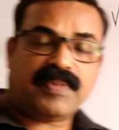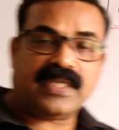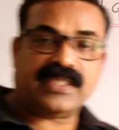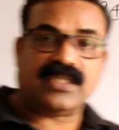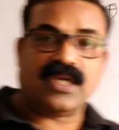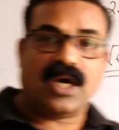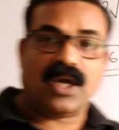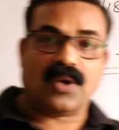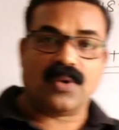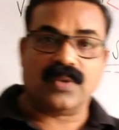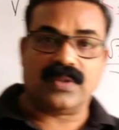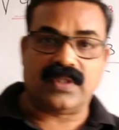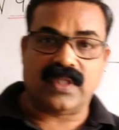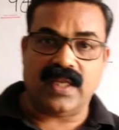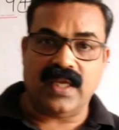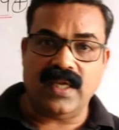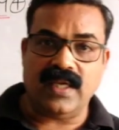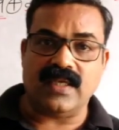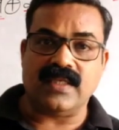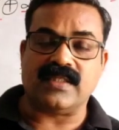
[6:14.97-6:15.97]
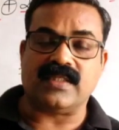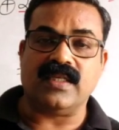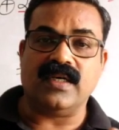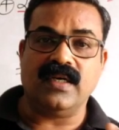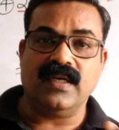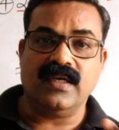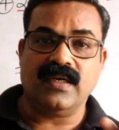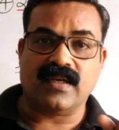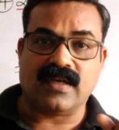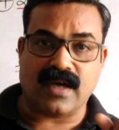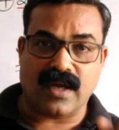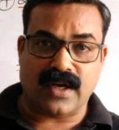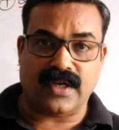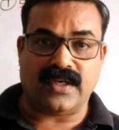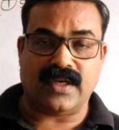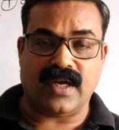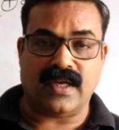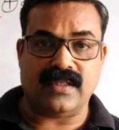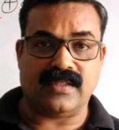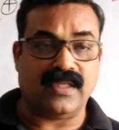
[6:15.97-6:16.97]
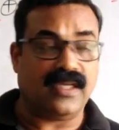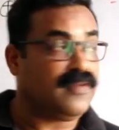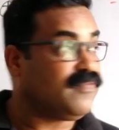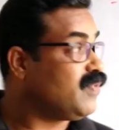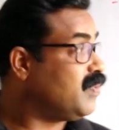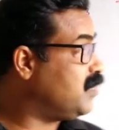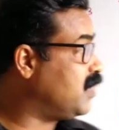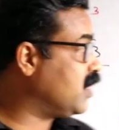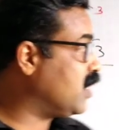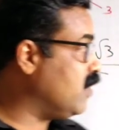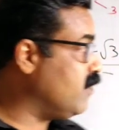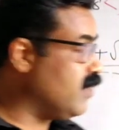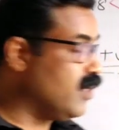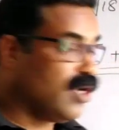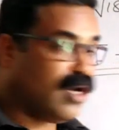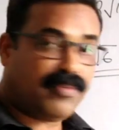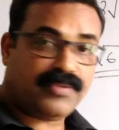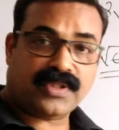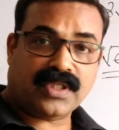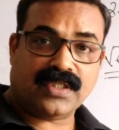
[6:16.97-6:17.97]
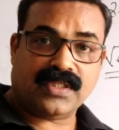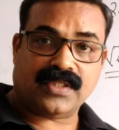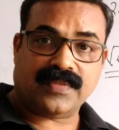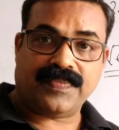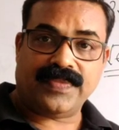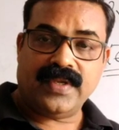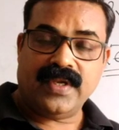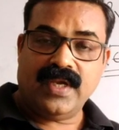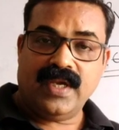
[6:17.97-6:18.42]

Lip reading: plus root 3 is the correct answer from the given options.